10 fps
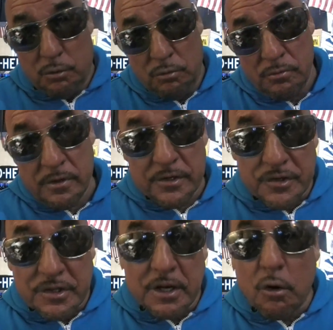It's just
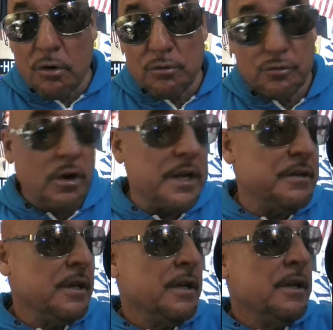like Arnold tried
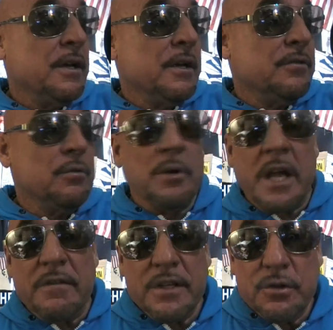doing heavy
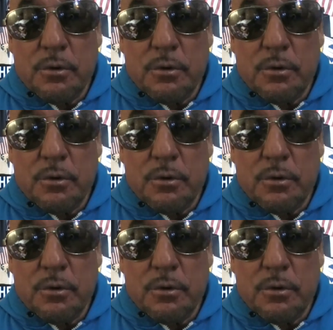duty,